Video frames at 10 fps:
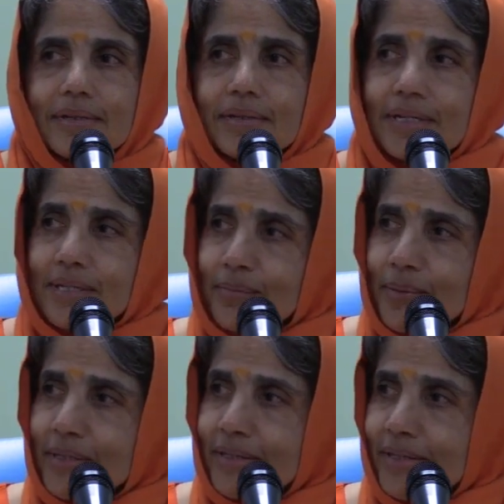Get up
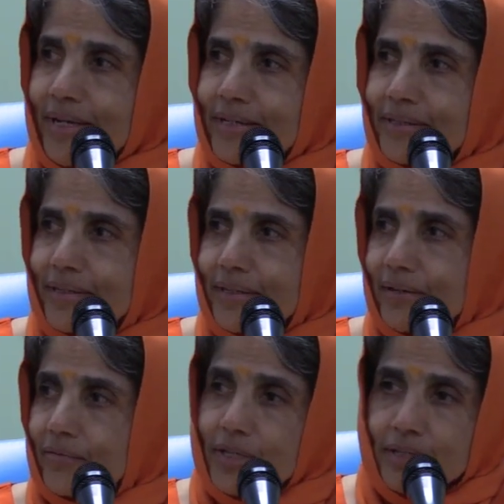at the end,
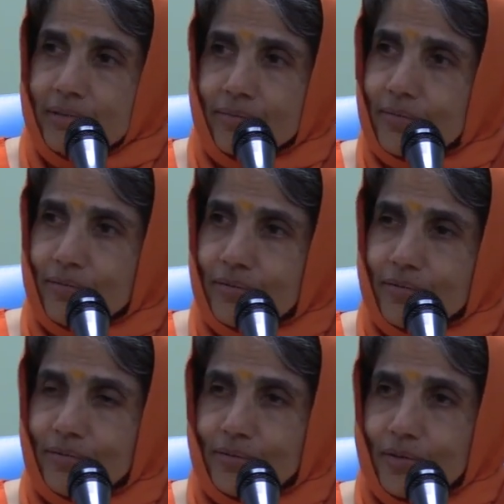
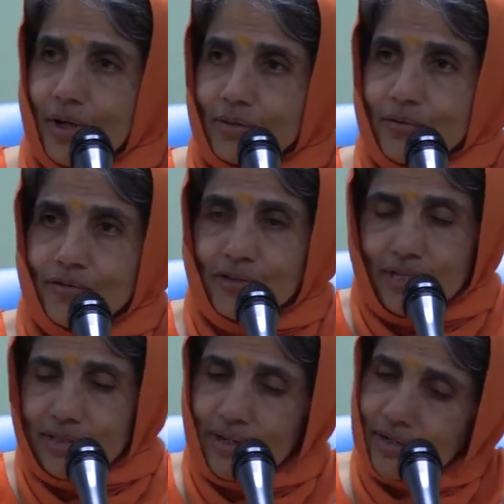lot of
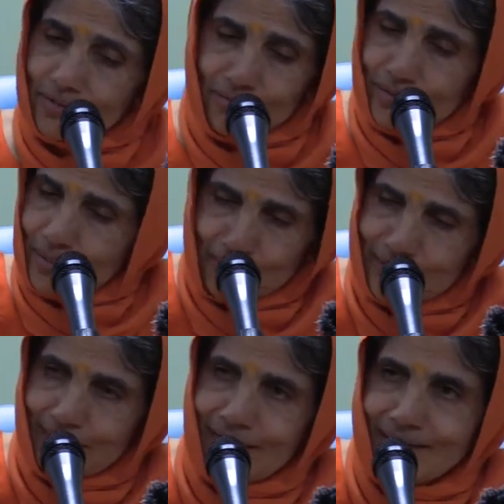Shraddha, do
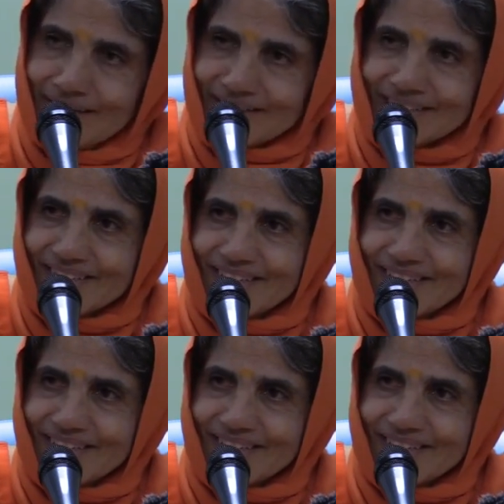Namaskar.